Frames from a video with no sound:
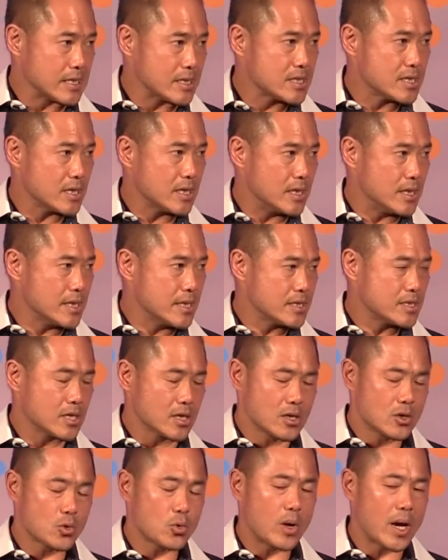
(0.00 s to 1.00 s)
It's a
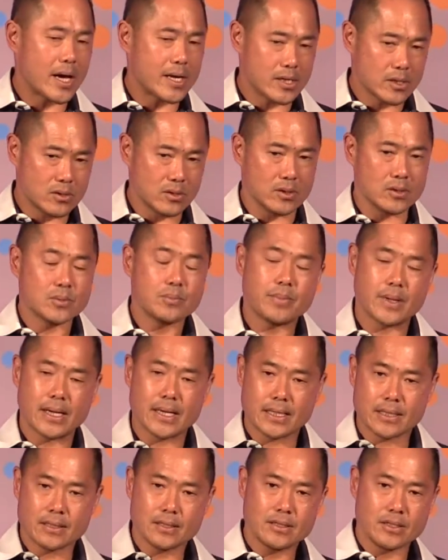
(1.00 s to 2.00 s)
chronicle
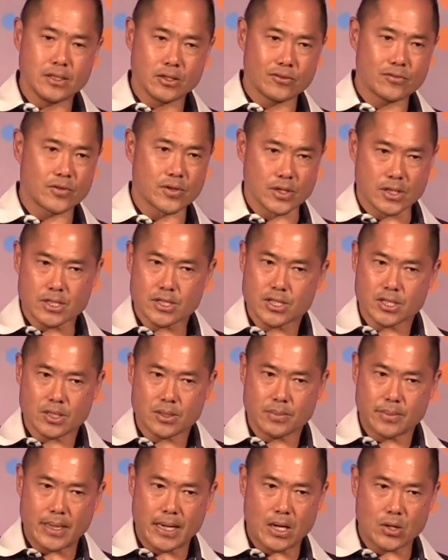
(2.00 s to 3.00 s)
by Neil Ferguson
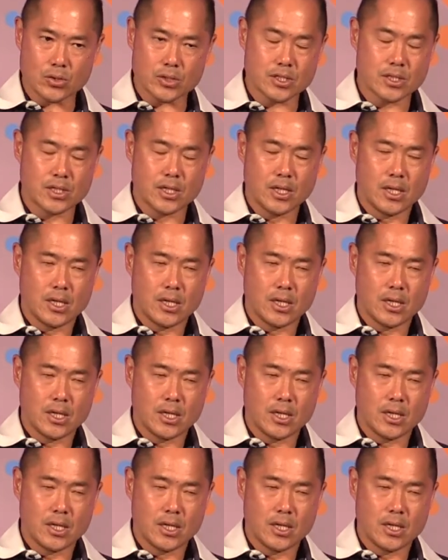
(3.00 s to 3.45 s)
about